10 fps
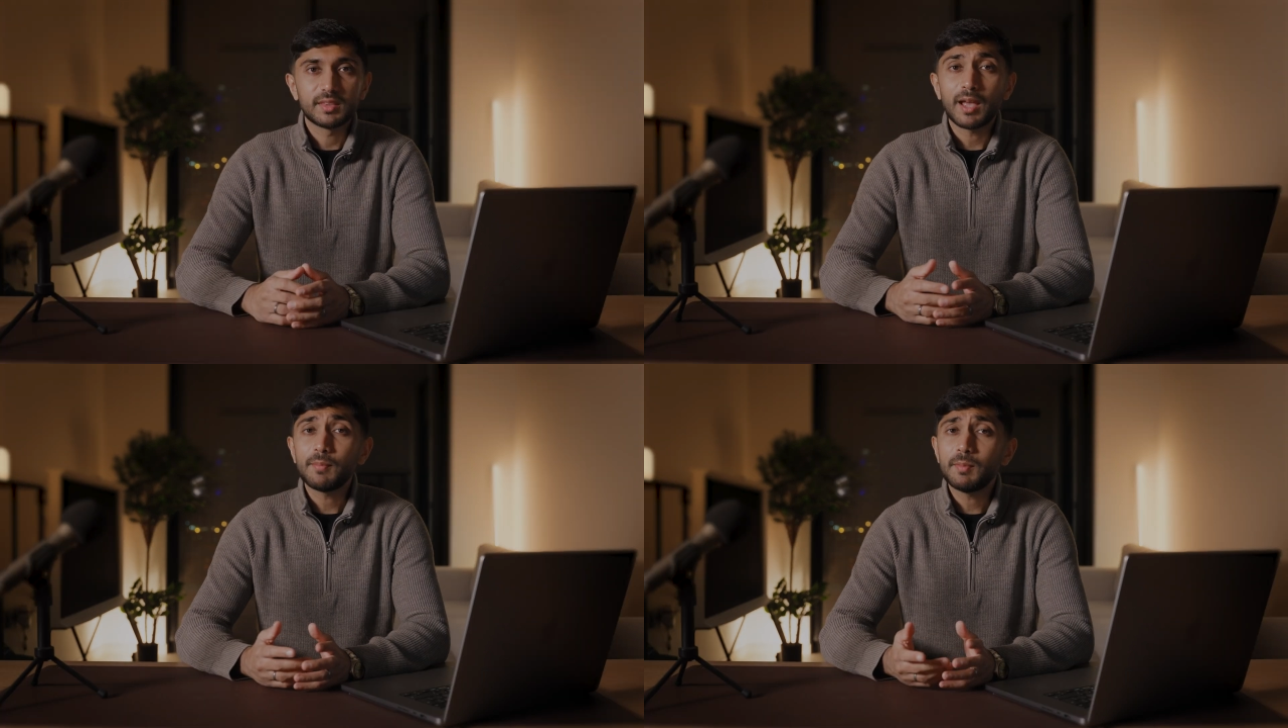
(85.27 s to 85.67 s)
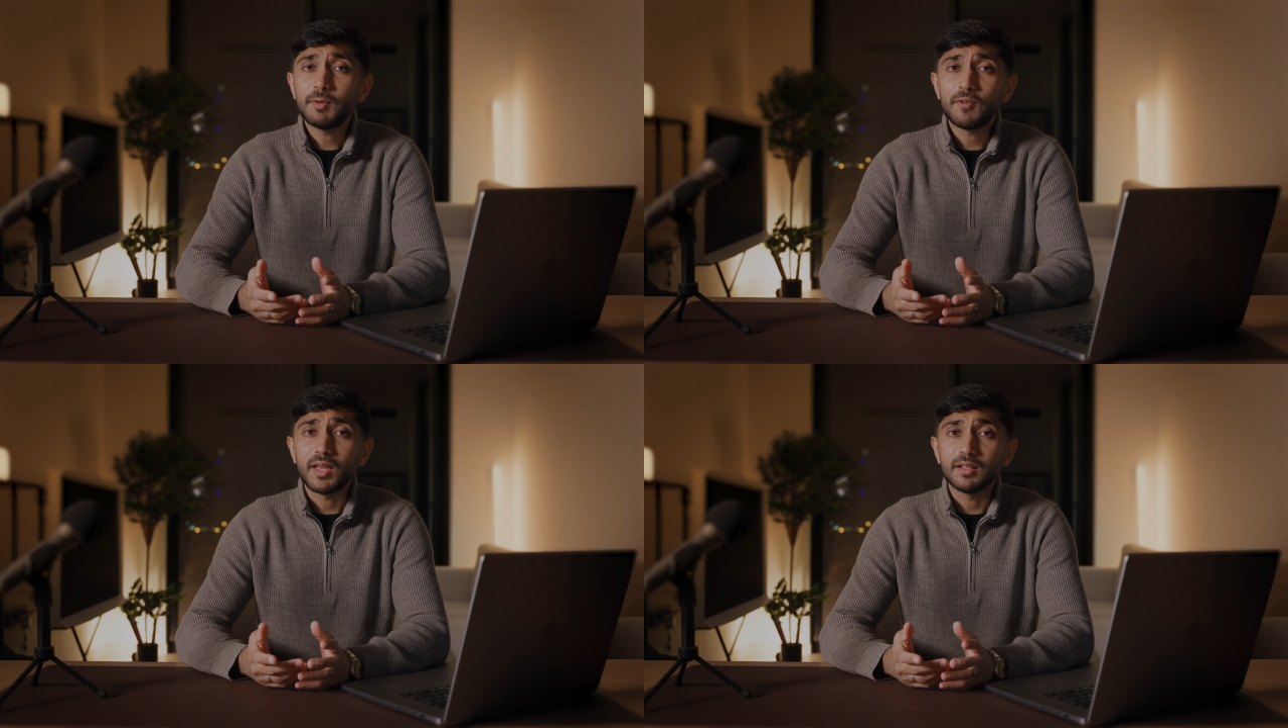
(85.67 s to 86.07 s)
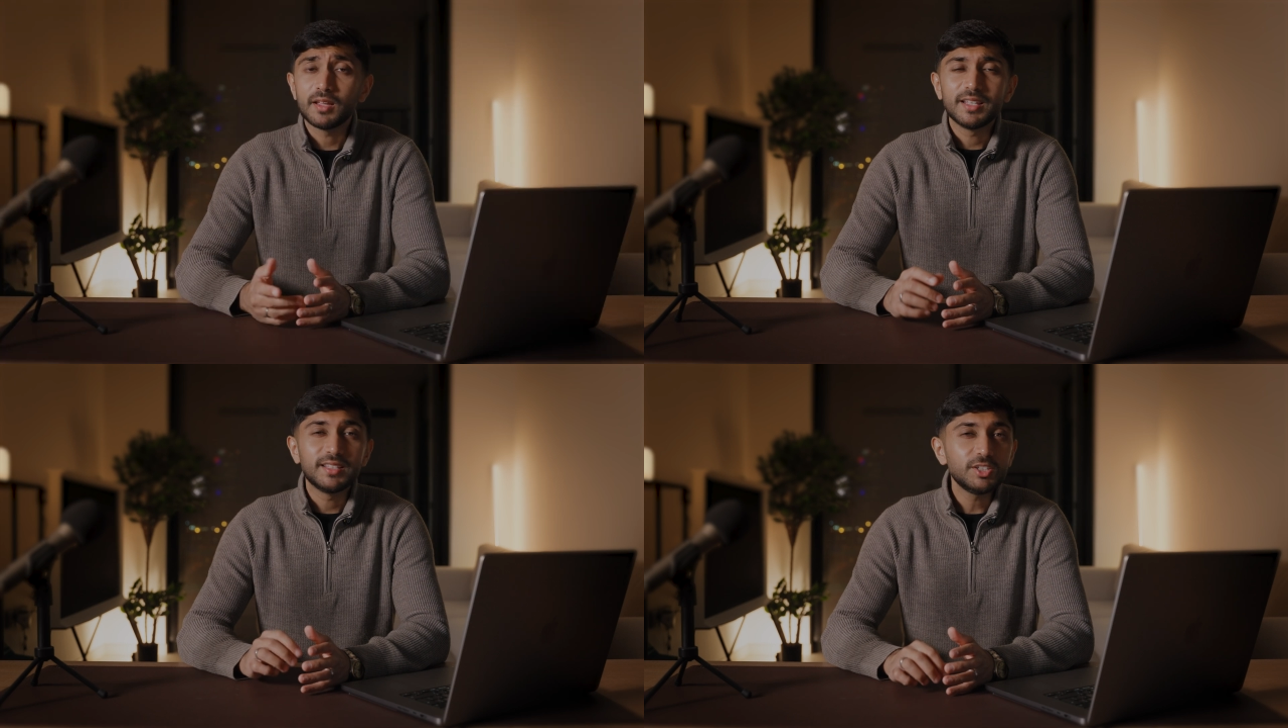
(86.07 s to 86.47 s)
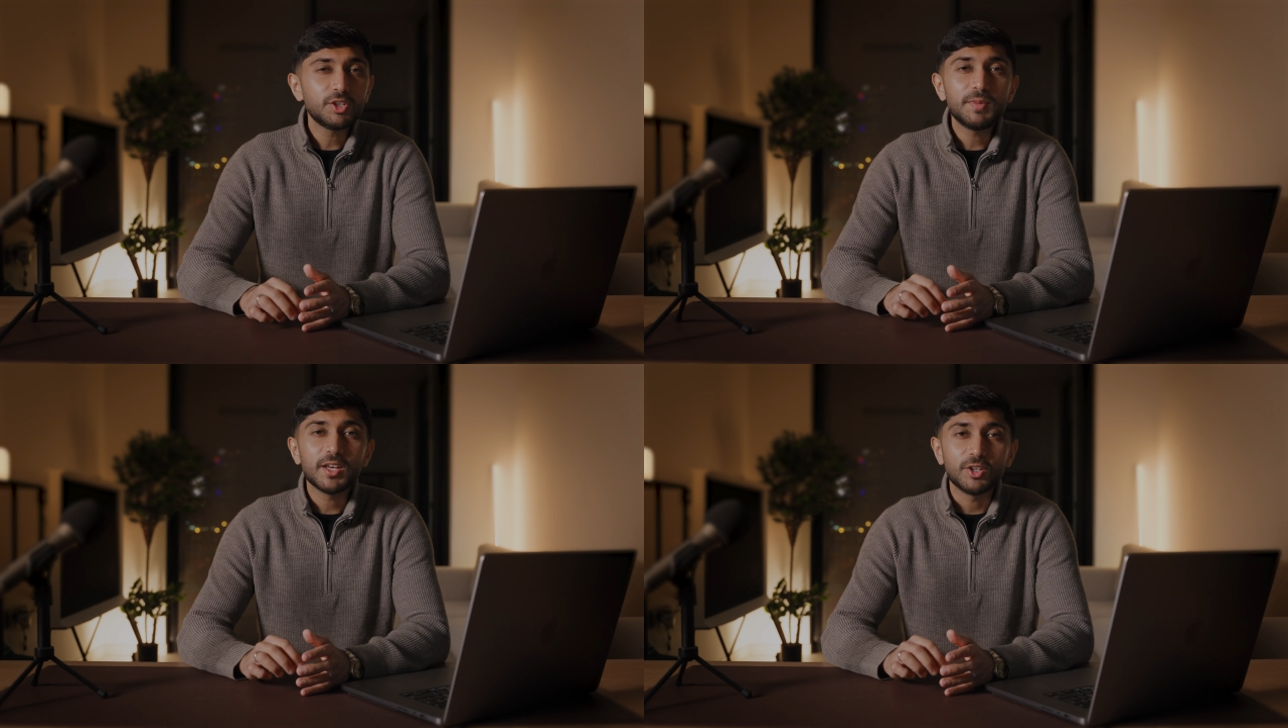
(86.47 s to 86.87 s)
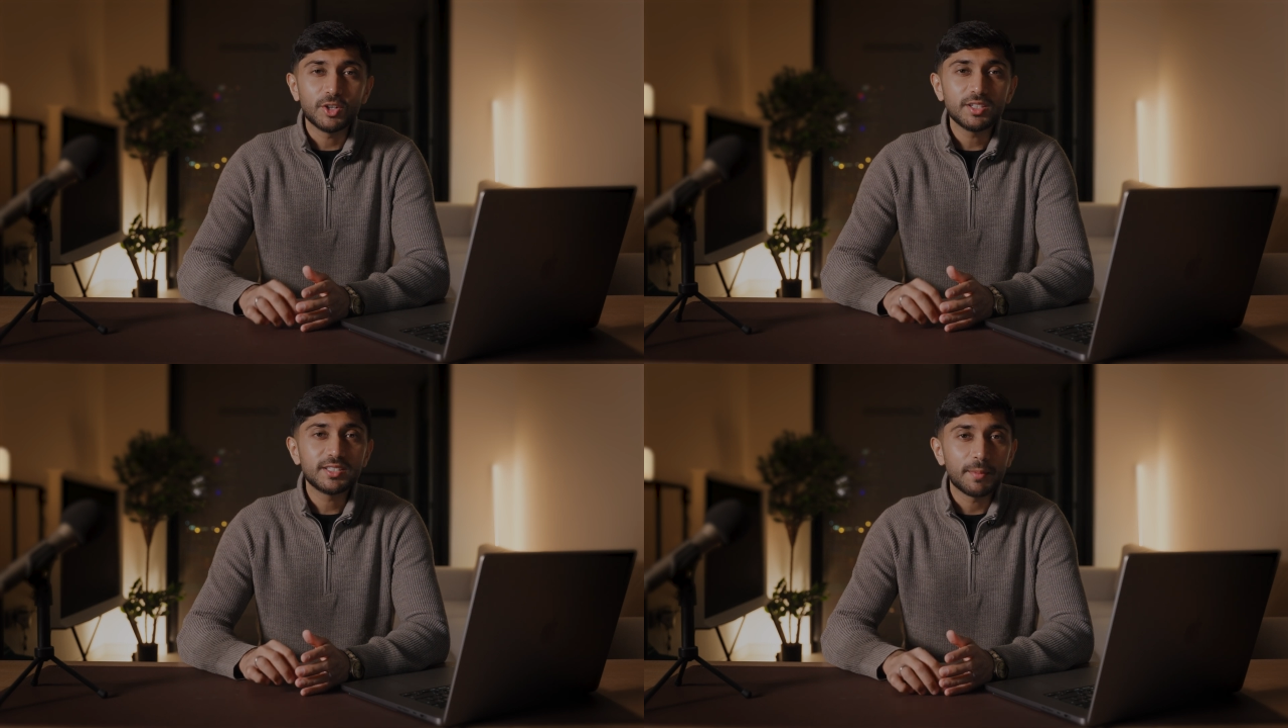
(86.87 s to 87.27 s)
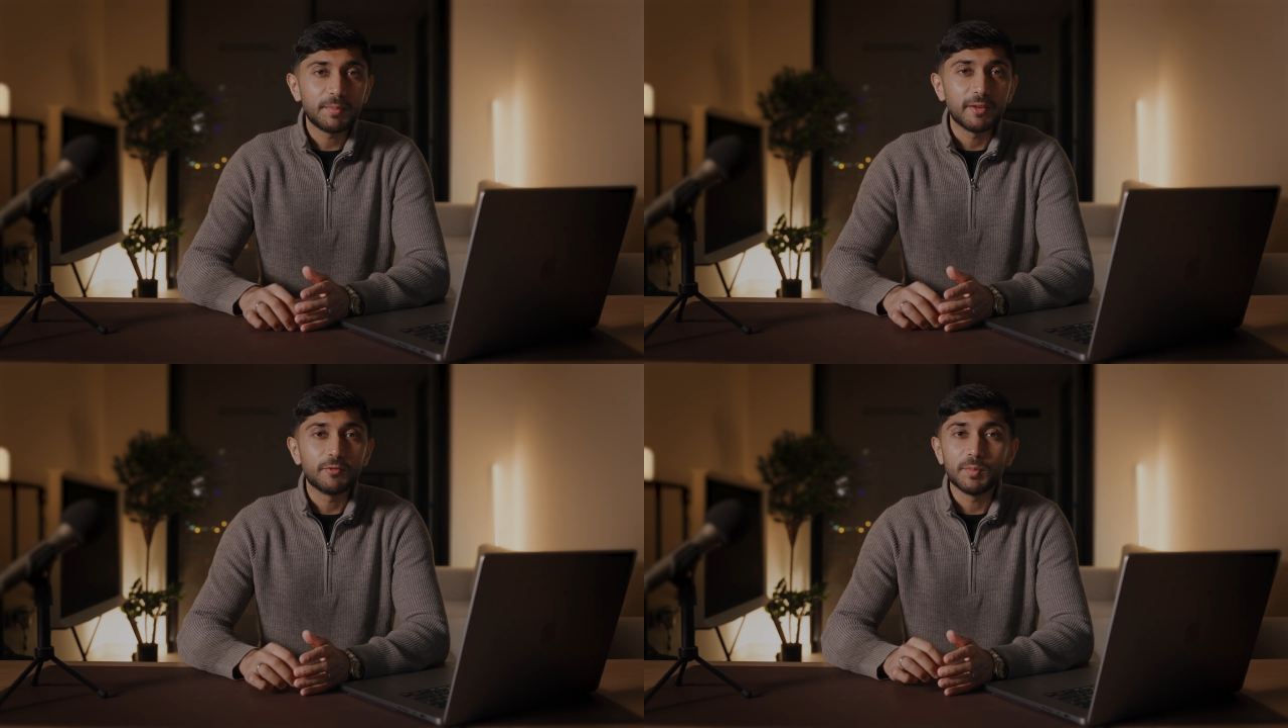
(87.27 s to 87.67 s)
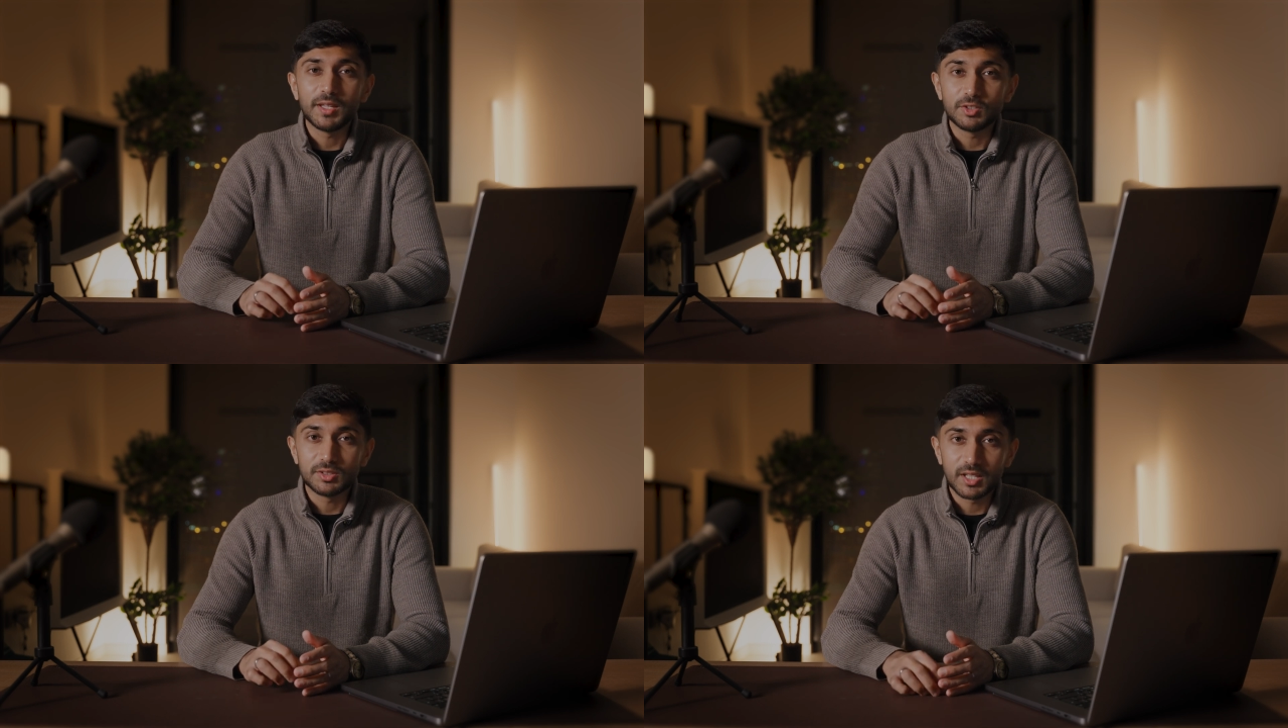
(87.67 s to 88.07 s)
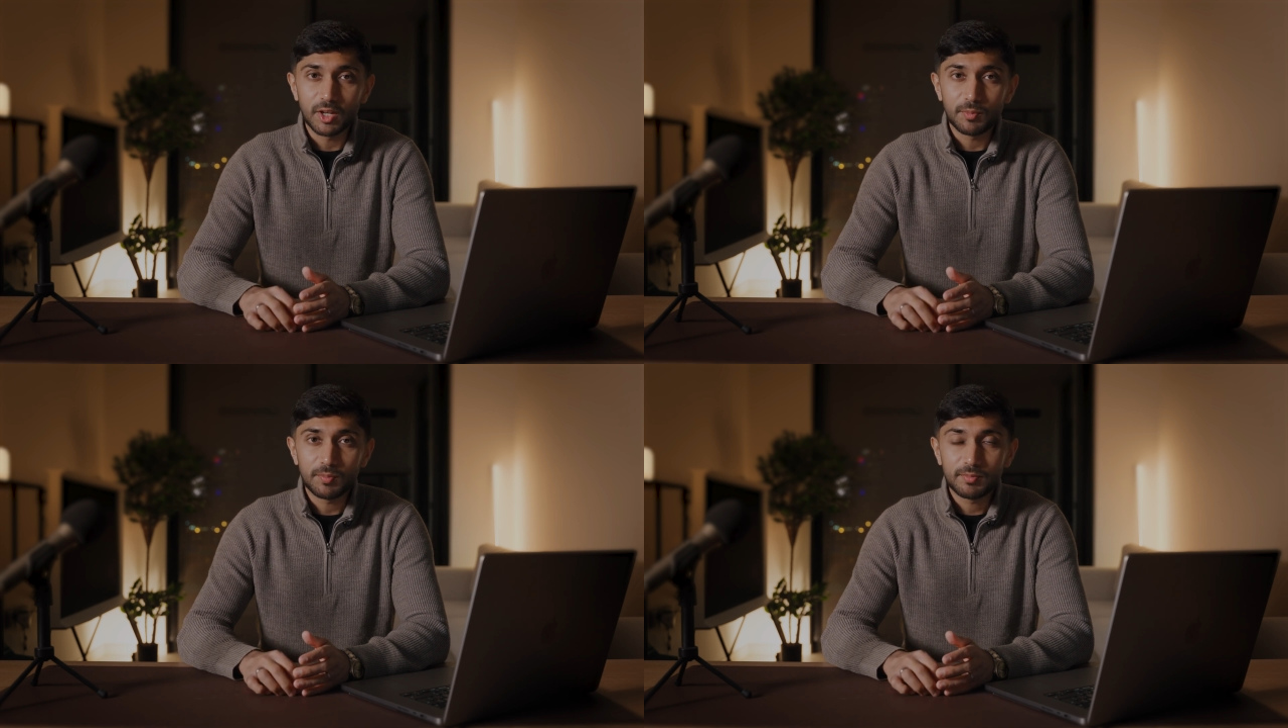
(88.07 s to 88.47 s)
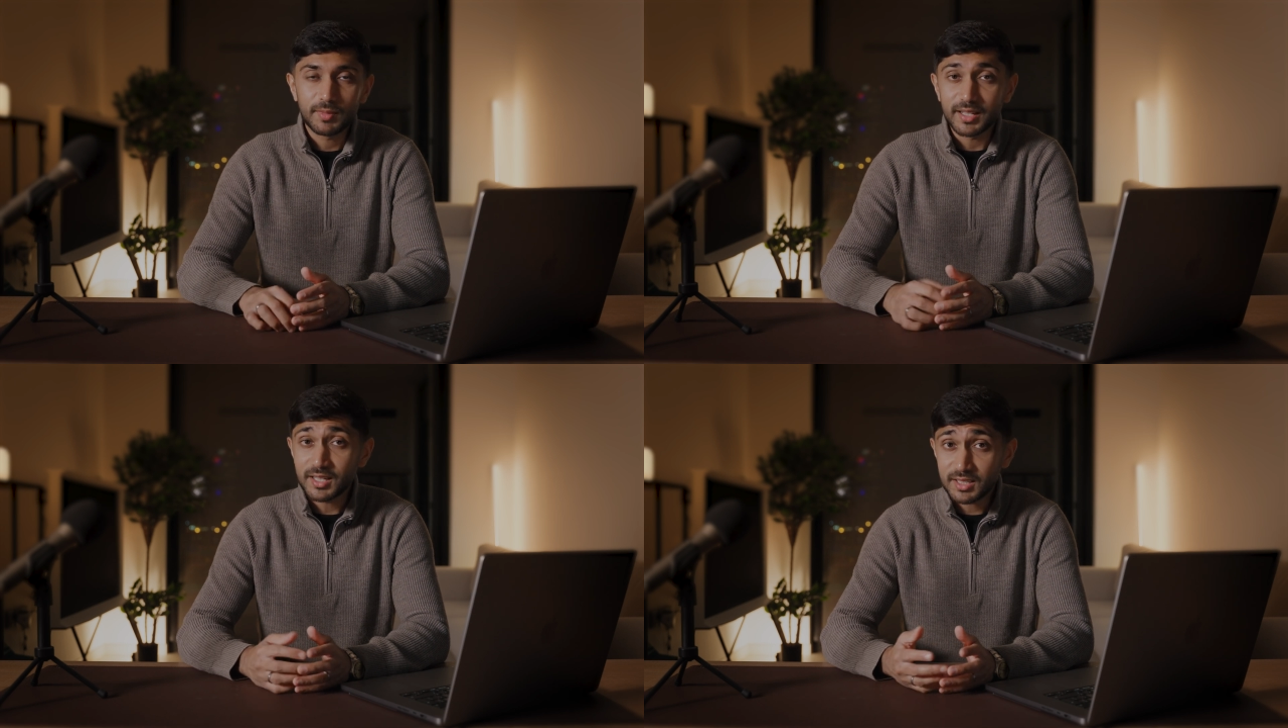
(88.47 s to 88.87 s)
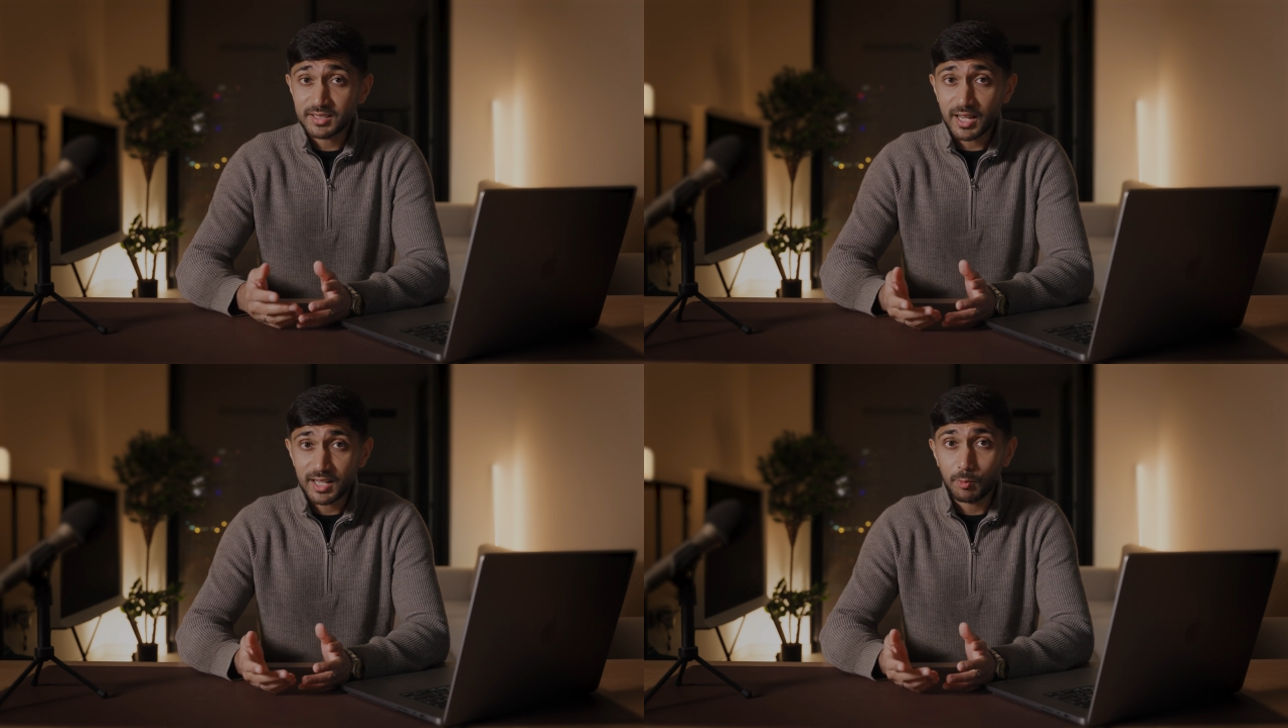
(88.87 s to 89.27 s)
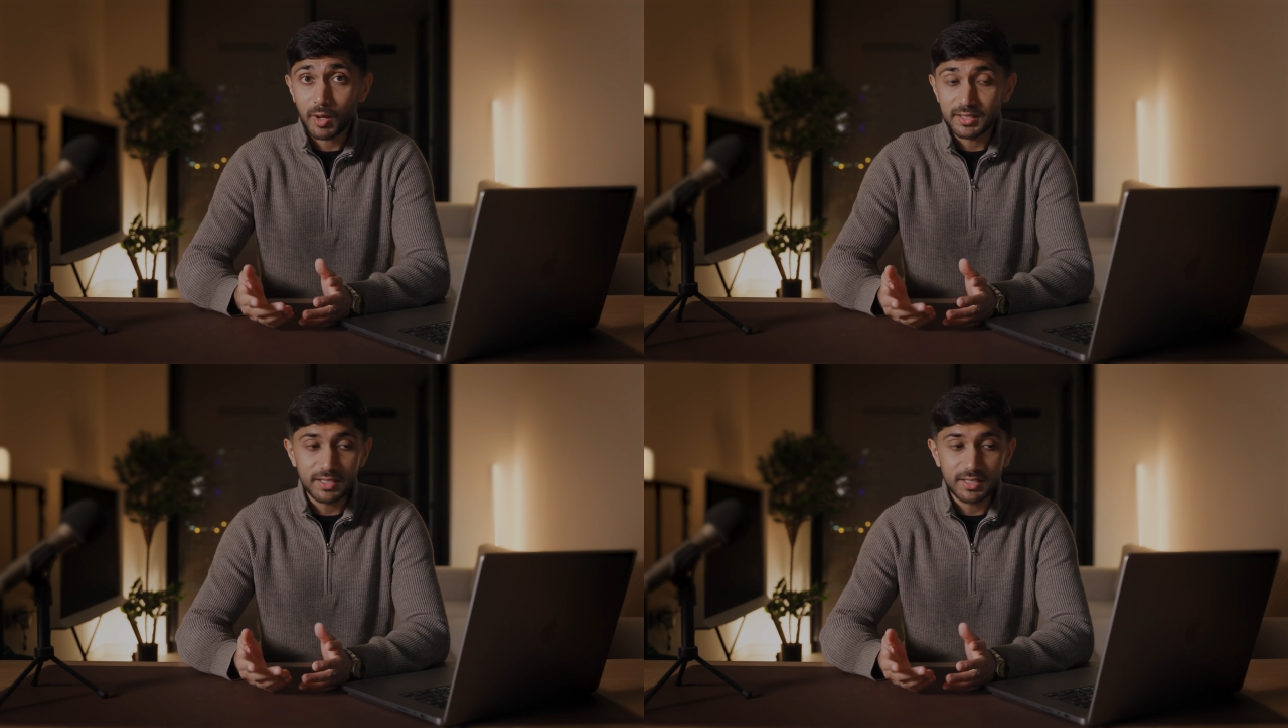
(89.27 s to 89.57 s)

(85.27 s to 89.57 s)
That made me think, this could be a good template for me to sell. And that's exactly what I